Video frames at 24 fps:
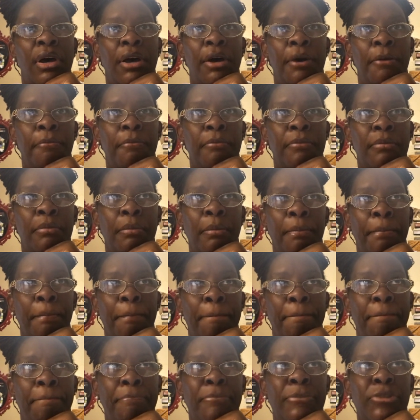um,
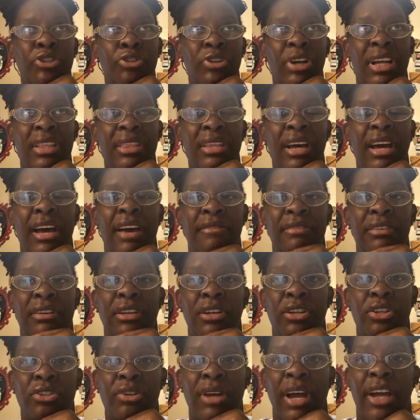strength of
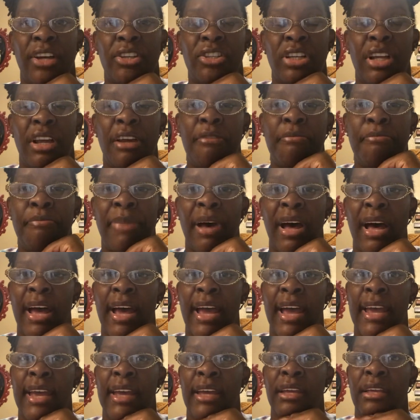the contraction
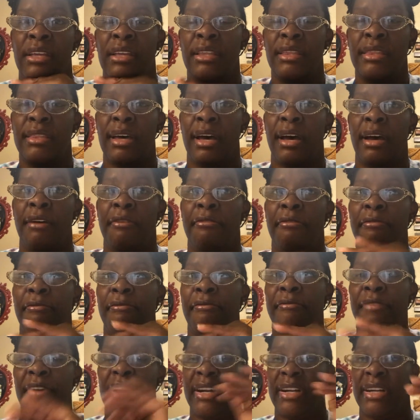by the
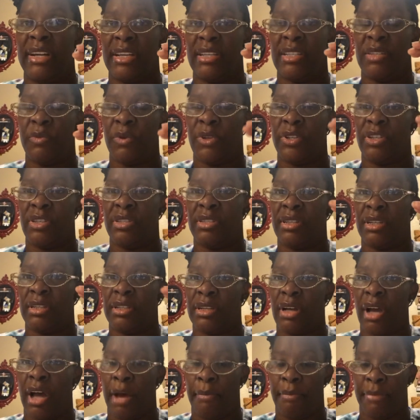fundus, which is
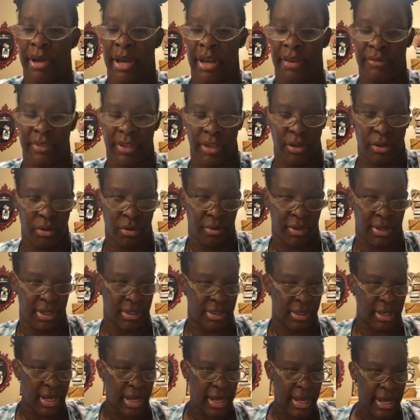the top of the
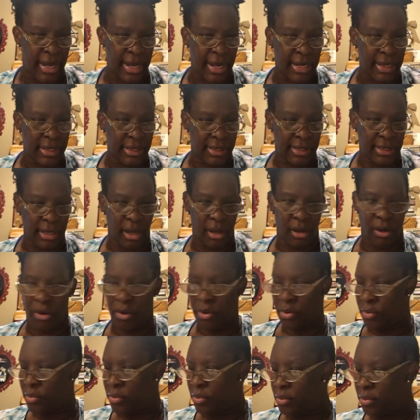uterus.
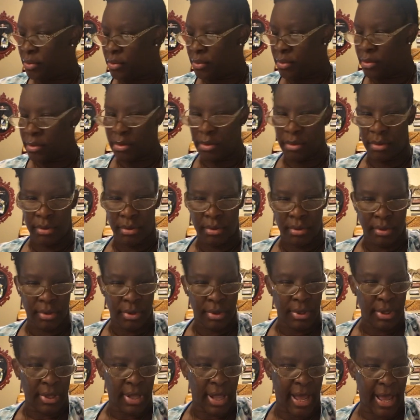So
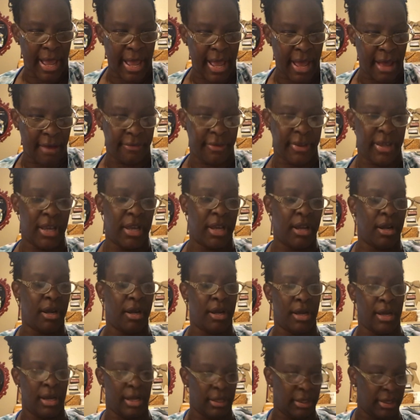I have
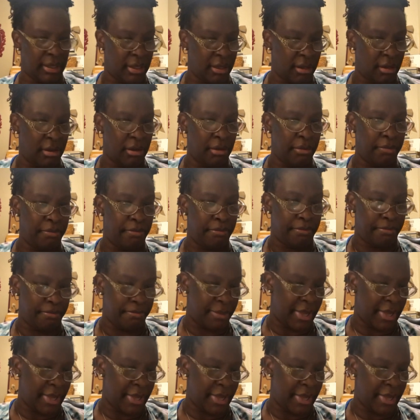here a little